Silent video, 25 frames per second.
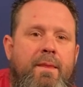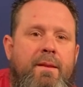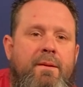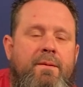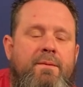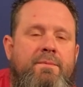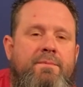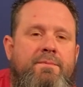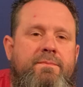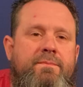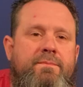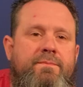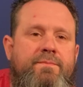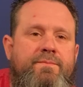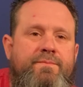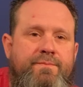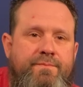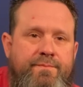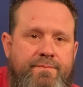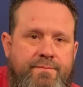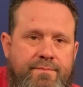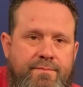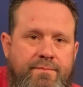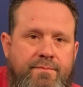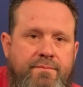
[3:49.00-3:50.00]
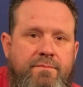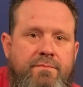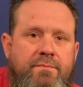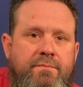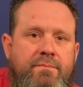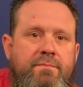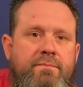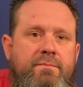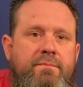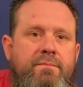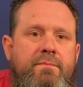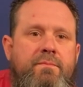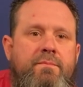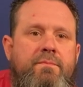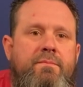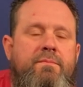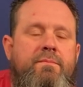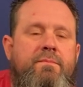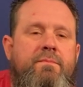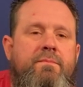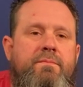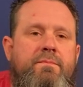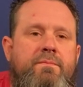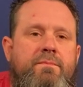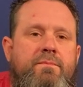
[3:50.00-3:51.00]

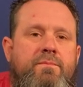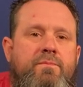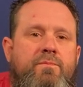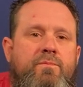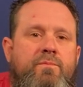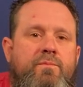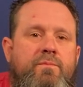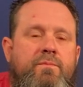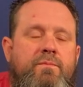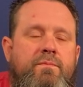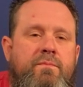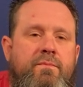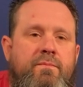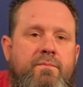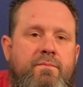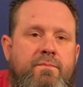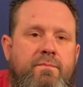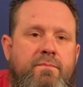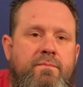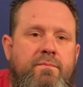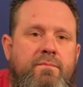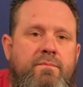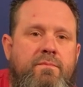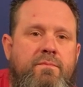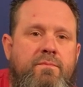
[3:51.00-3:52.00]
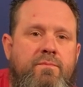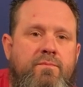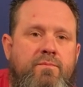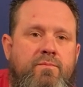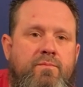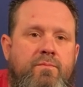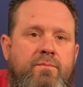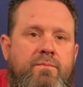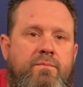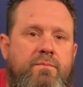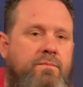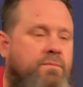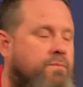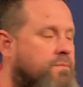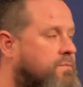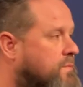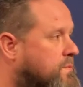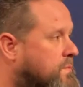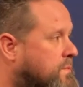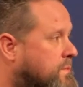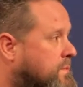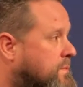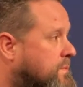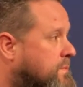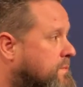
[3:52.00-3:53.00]

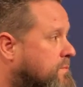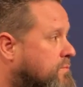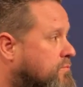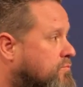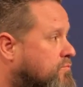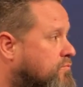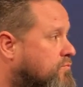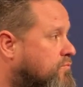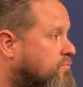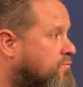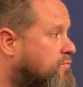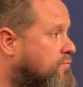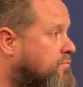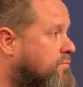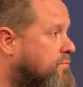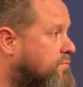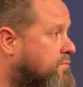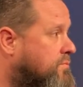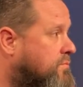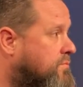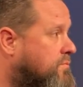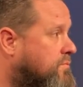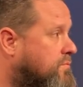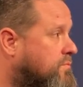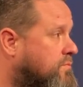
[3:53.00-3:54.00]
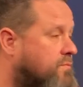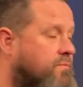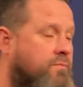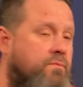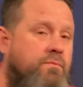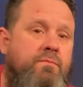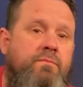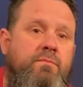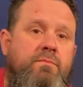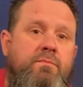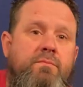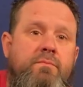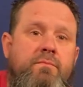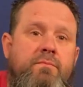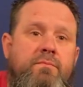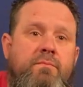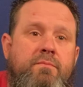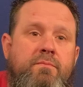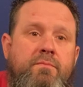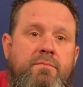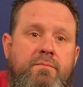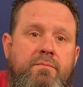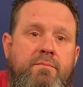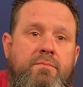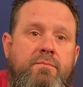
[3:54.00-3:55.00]

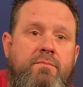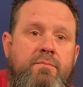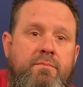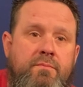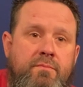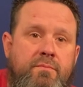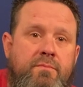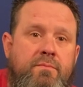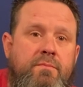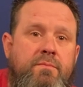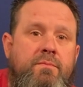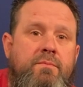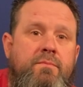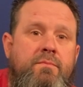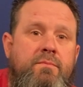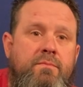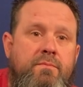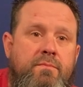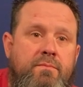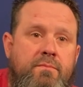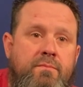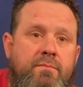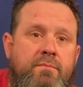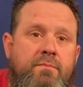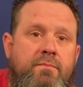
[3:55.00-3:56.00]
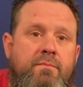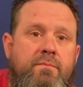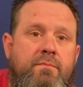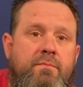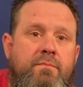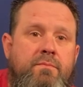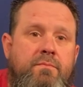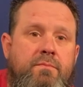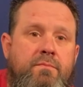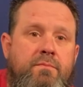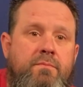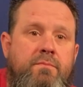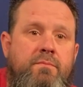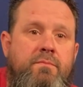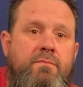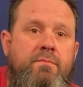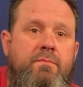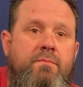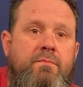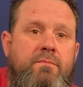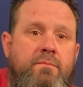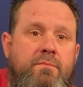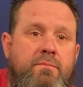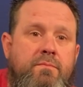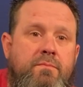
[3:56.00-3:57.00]
No words are spoken by the person on screen.